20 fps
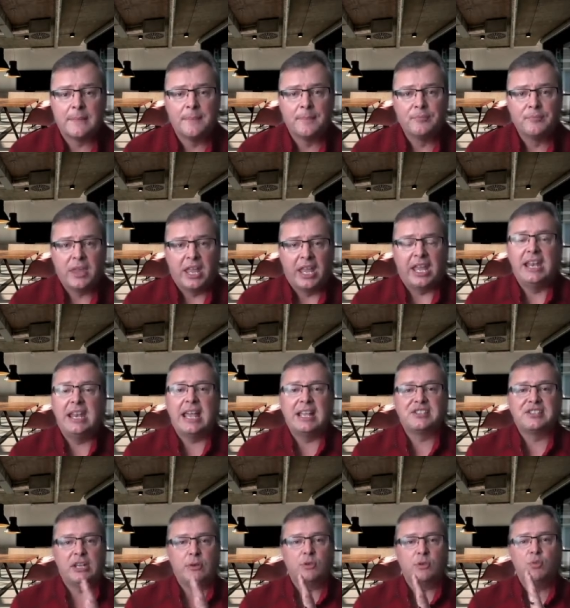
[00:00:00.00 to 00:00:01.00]
And as he
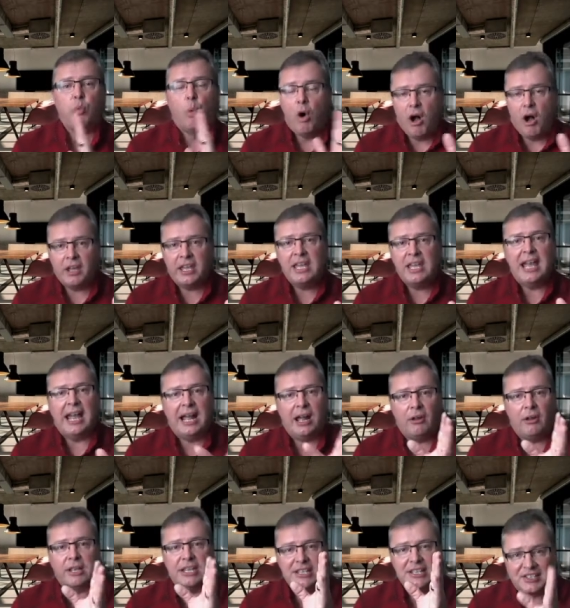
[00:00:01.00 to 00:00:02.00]
was walking out,
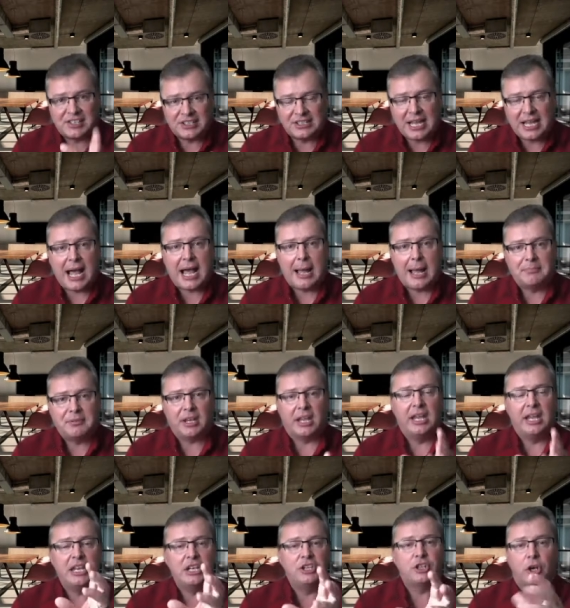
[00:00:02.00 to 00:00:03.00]
he stopped and he
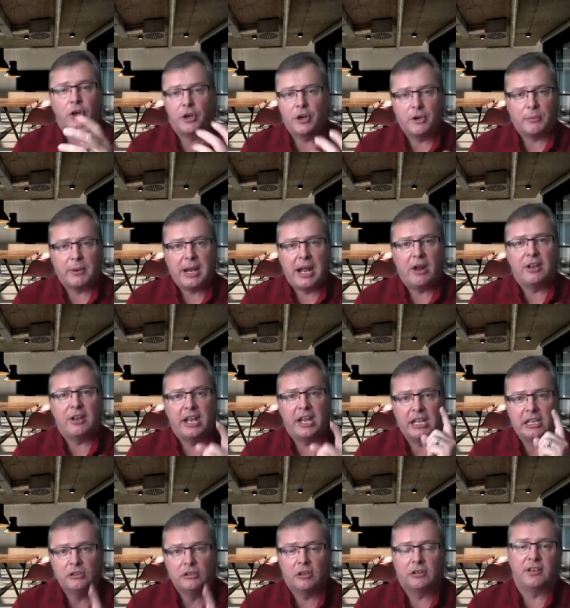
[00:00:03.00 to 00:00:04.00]
turned around and he
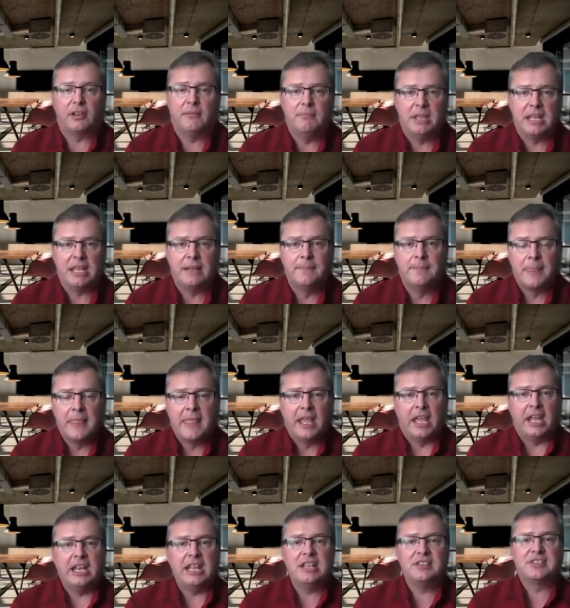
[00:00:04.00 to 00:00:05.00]
looked at me and
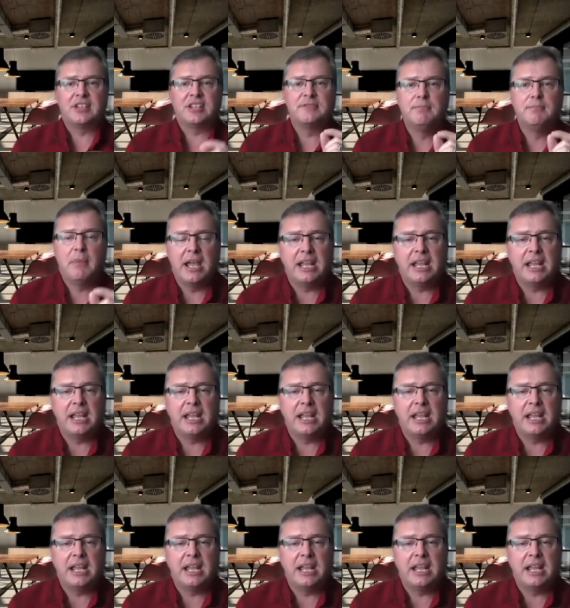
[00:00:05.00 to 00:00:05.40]
he says, Mike,